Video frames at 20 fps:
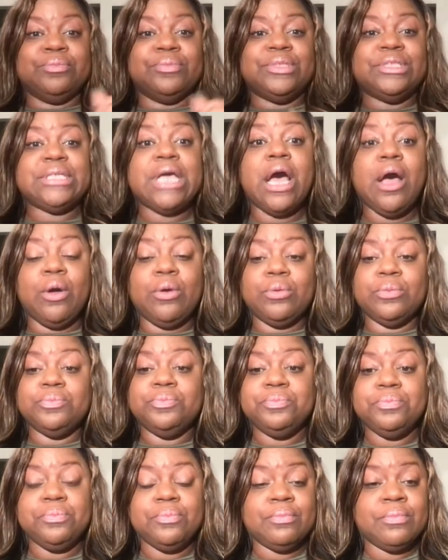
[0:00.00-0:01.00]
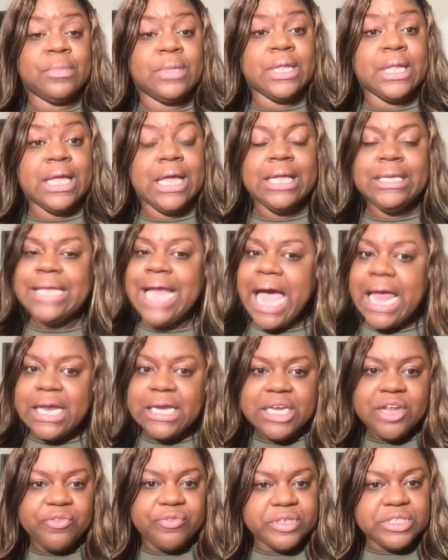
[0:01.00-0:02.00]
So, a lot
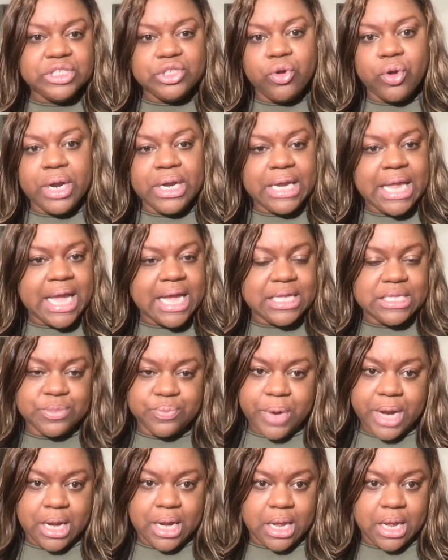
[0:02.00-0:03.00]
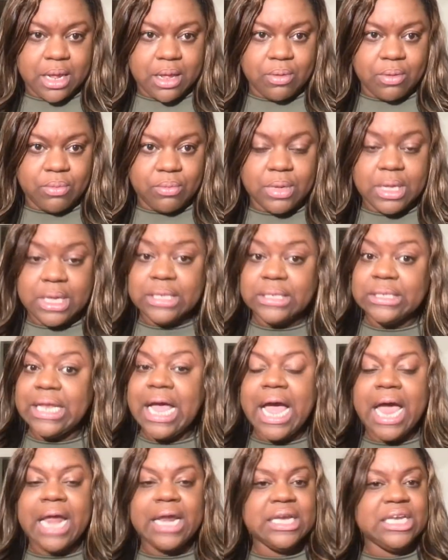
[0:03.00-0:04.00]
of different storylines right now. A
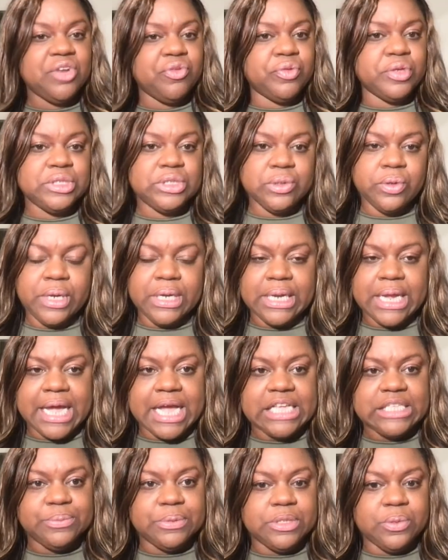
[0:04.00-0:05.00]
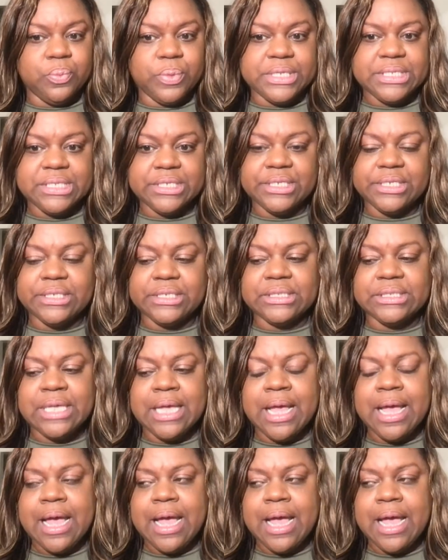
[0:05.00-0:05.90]
lot of different storylines with the Wizards.